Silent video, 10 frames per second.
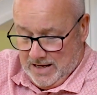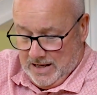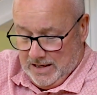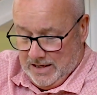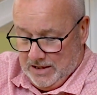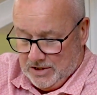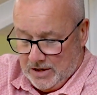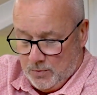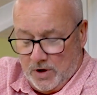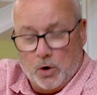He
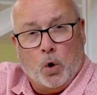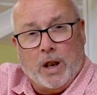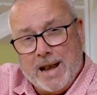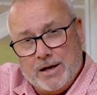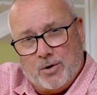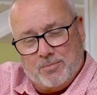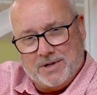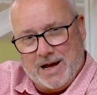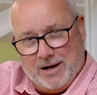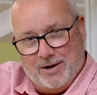said, "We all end up
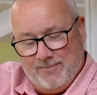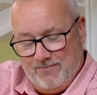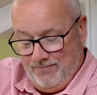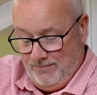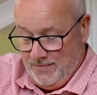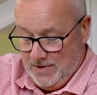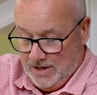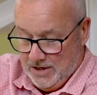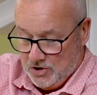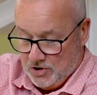dead.
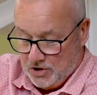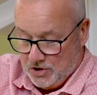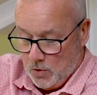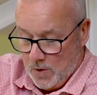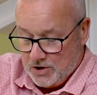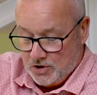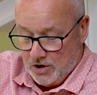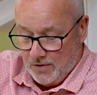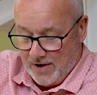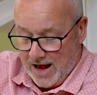It's just a
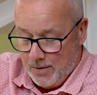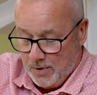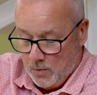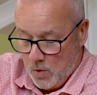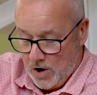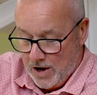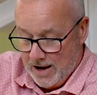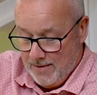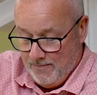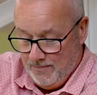question of how and
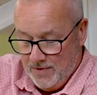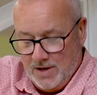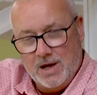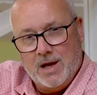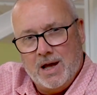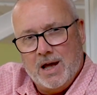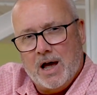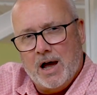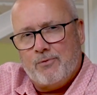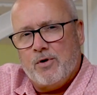why.
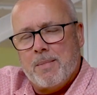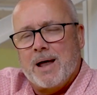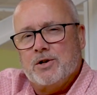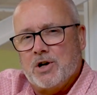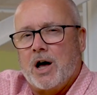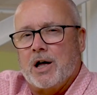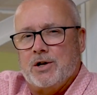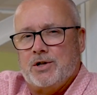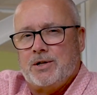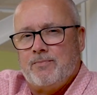Every man
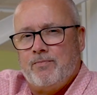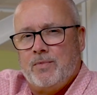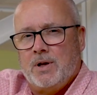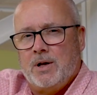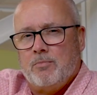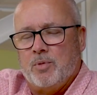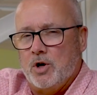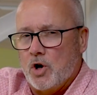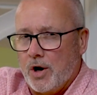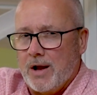dies, but
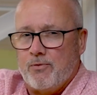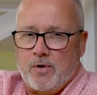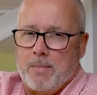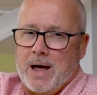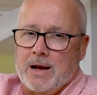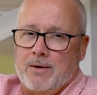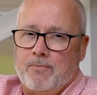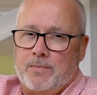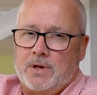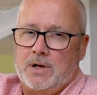not every man
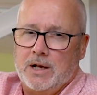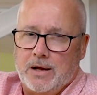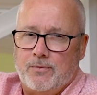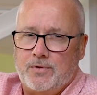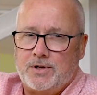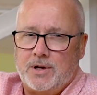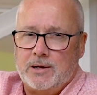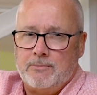lives."